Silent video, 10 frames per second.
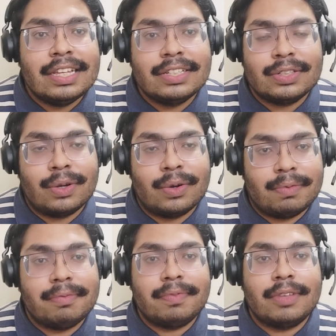
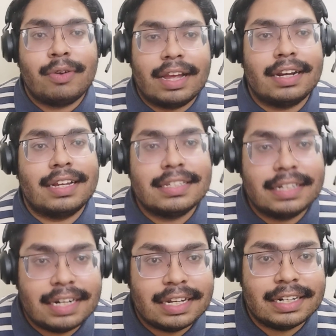so you can
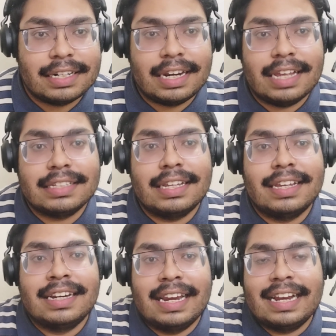consider it as
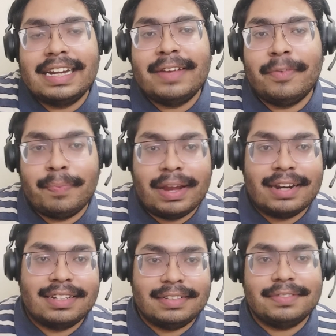a negative
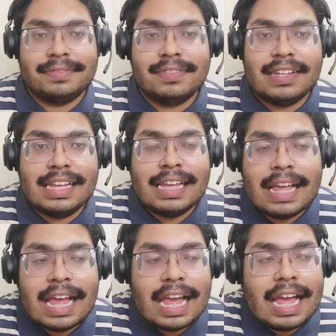impact.
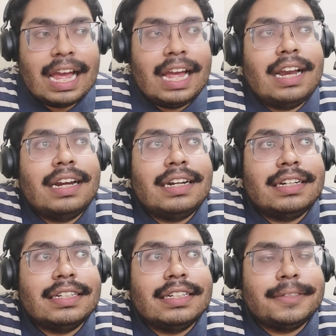And